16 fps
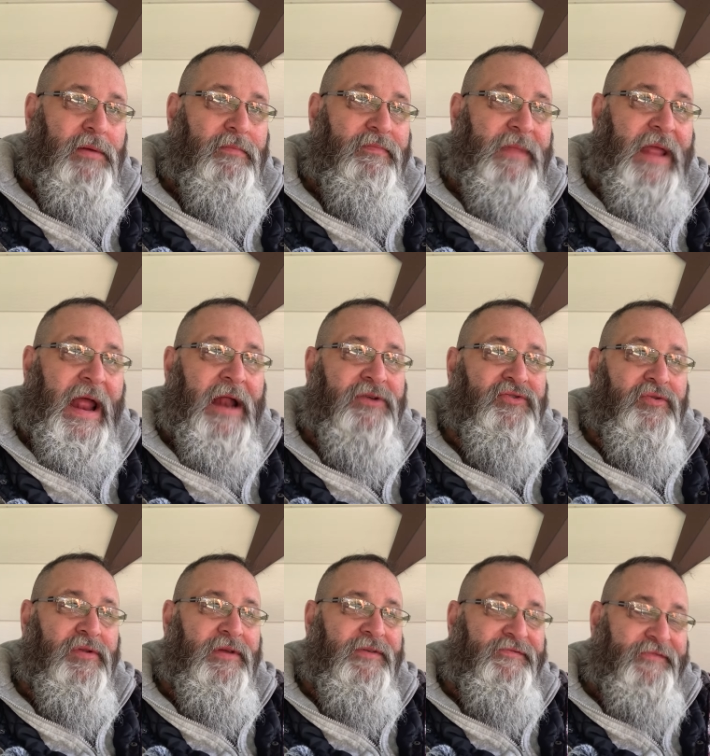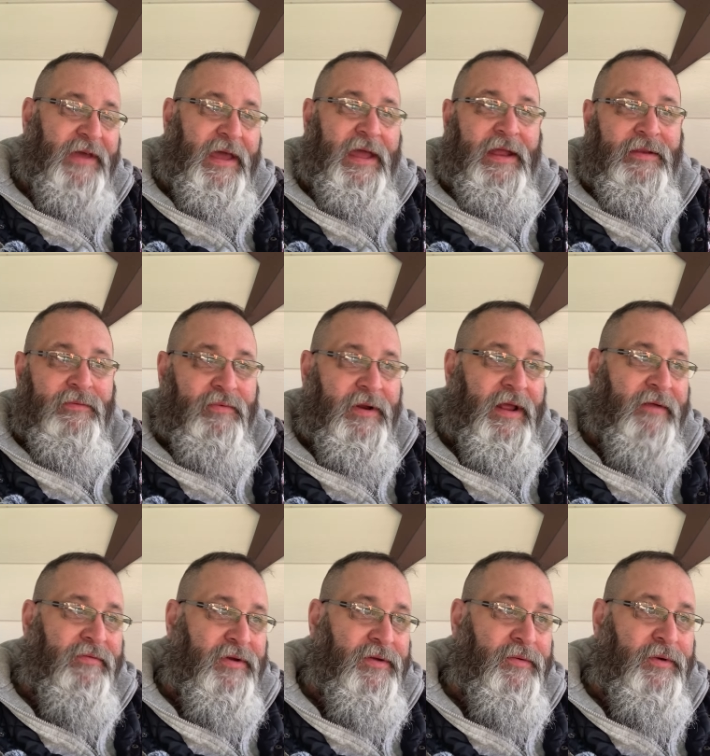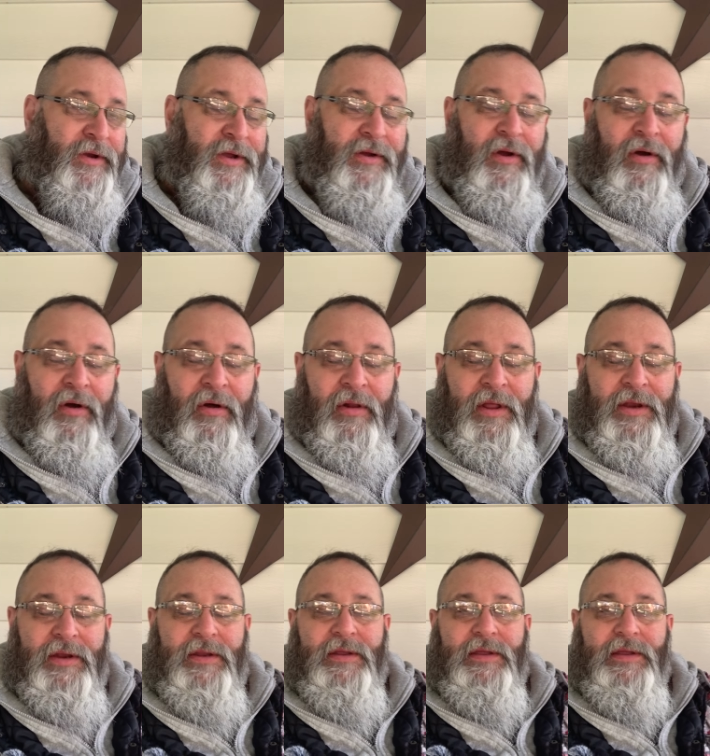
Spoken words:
naturally fed, whatever you want to call it.